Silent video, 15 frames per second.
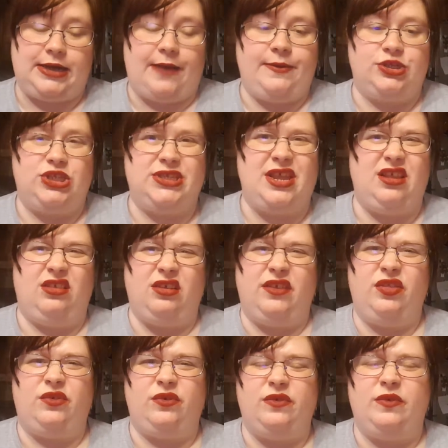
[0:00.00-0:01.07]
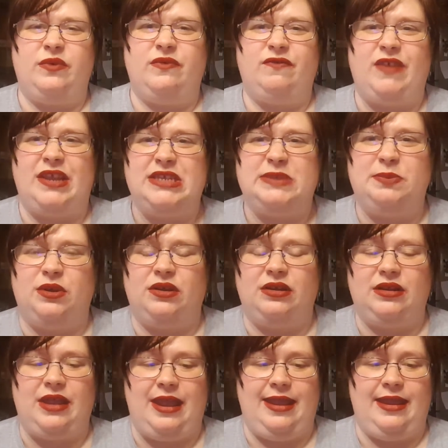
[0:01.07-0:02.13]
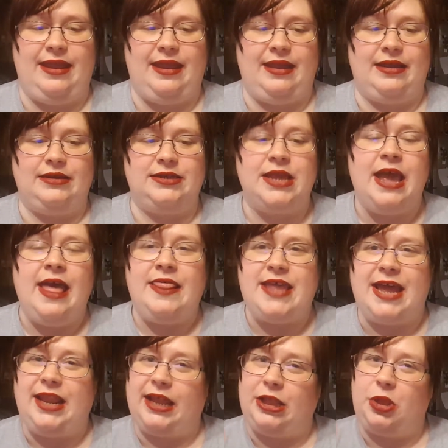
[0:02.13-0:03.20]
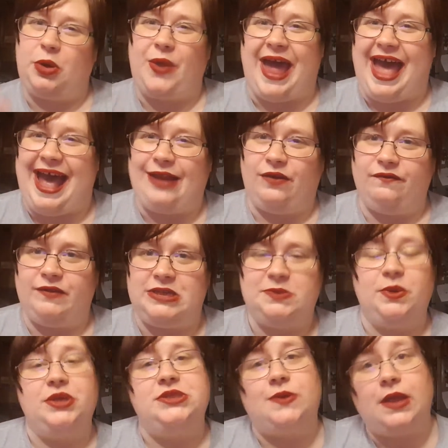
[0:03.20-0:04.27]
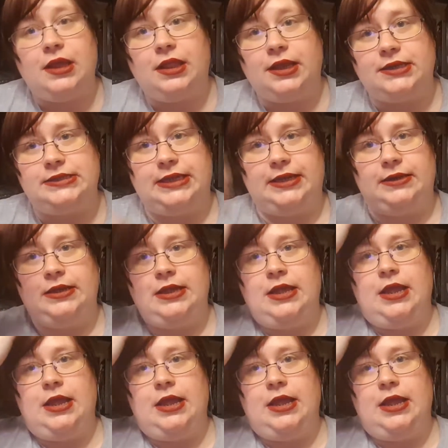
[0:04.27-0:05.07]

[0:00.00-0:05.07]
I was just kind of looking through Facebook and they had like a little ad on Facebook, so I clicked it